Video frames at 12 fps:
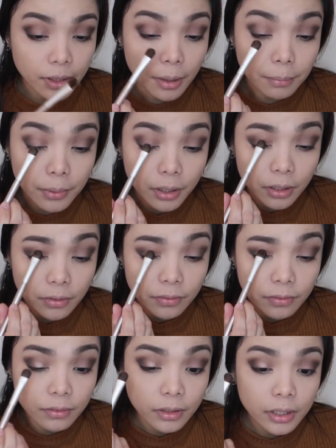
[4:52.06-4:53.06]
top off
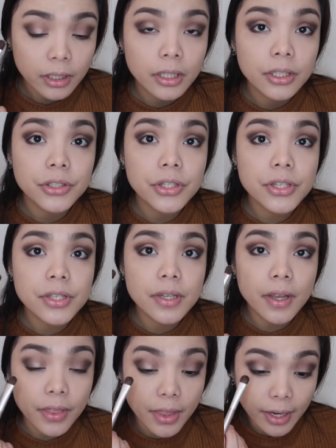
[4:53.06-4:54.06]

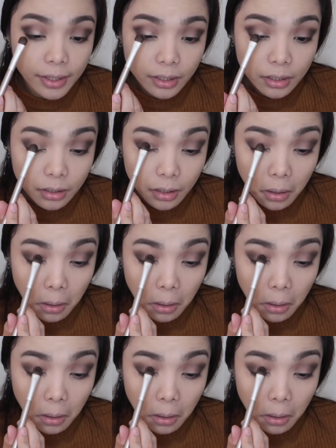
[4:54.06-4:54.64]
just there.